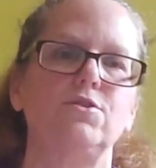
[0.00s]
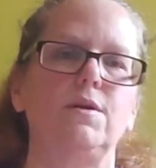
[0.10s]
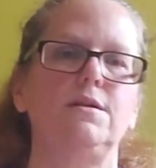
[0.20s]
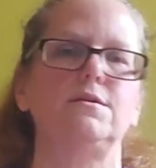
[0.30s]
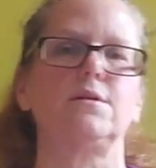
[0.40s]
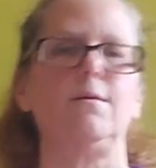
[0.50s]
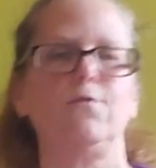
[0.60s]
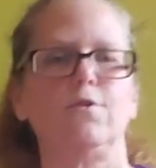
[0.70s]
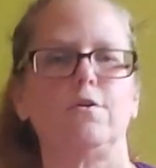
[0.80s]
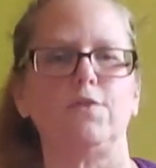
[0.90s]
you any
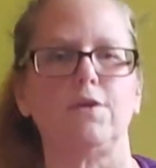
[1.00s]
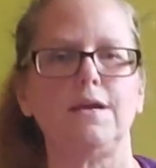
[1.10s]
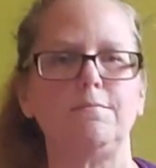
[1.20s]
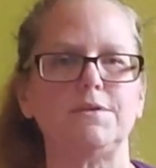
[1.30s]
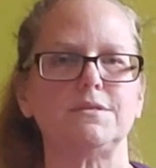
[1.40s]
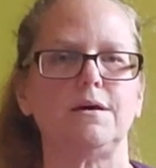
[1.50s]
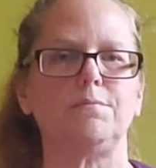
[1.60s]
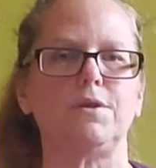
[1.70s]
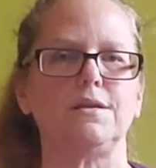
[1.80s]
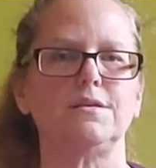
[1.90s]
discomfort, or if your hip is
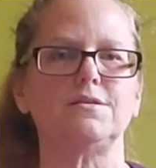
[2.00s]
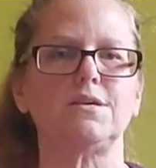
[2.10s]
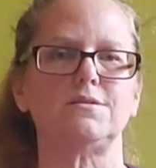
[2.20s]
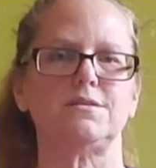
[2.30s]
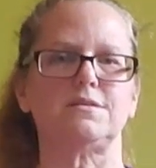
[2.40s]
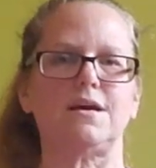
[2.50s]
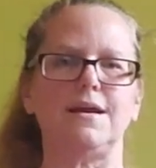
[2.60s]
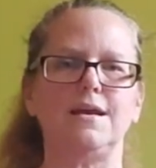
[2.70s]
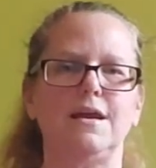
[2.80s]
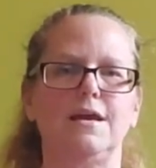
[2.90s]
up like this because it's
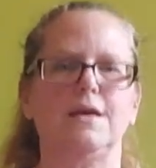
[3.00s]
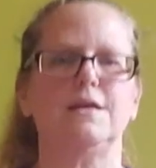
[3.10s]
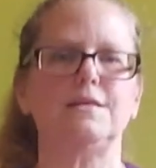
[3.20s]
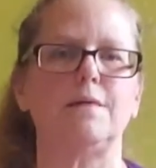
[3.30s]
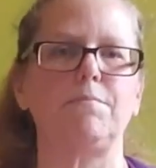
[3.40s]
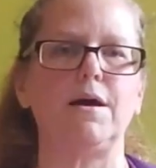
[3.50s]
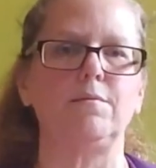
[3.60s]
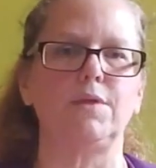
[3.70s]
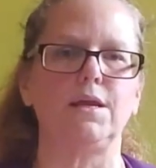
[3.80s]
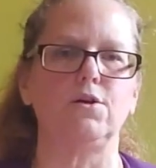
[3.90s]
tight, that
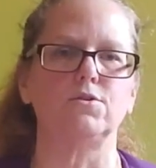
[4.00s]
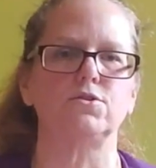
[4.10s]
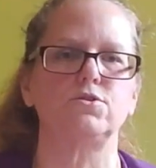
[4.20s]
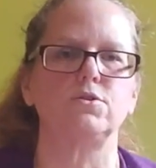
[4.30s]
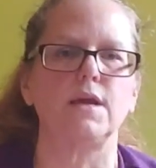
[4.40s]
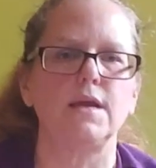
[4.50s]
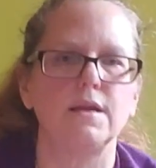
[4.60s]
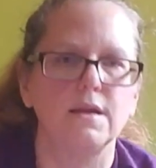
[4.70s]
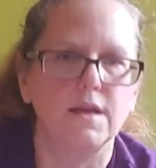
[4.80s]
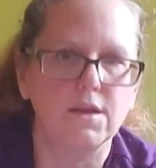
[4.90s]
bottom leg goes
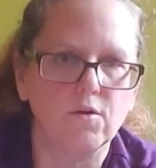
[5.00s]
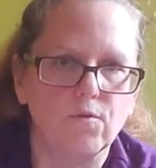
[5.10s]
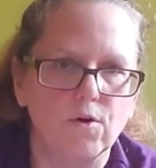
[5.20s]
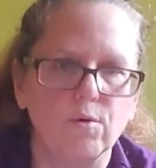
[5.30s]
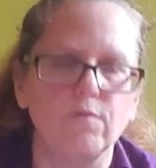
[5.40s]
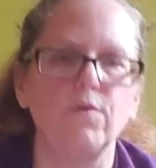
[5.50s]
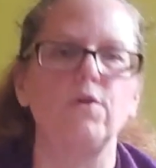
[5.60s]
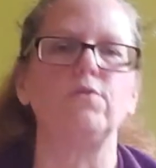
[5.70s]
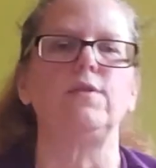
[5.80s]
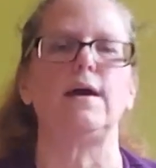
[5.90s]
straight and you forward
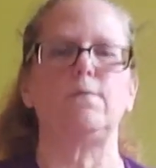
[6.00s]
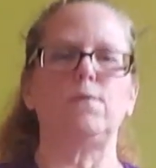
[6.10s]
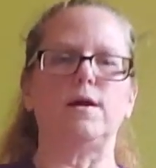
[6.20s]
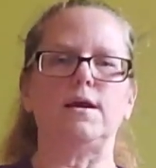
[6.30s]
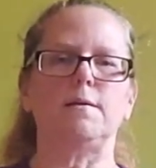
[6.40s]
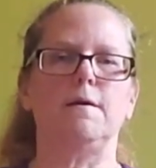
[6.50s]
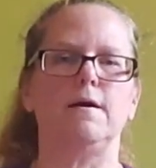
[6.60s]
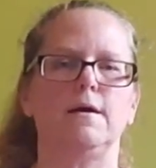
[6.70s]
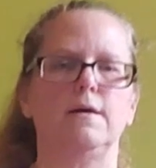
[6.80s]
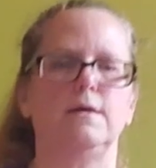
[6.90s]
fold that way.
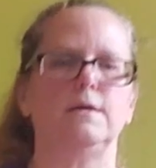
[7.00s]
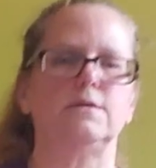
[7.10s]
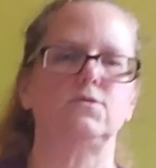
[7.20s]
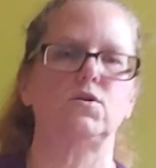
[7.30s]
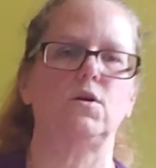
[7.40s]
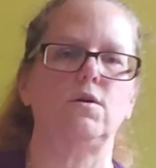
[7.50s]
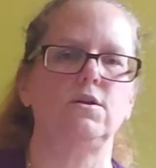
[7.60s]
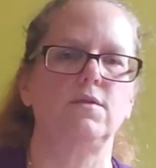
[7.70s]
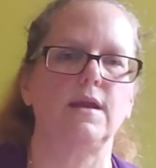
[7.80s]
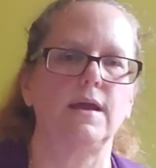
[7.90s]
So I
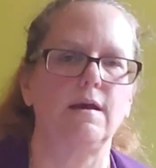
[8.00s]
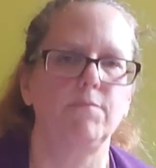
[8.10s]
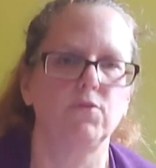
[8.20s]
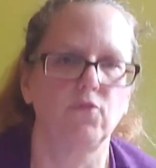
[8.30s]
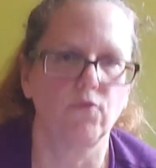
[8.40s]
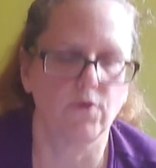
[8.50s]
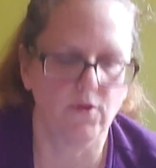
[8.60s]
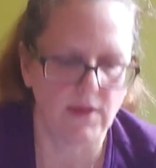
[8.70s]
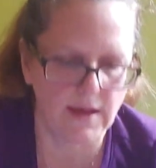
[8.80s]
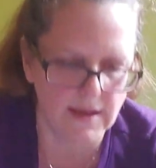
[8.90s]
know that happens for
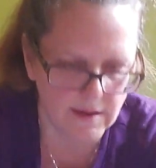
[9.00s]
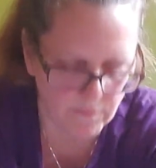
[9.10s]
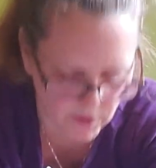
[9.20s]
a lot. I'm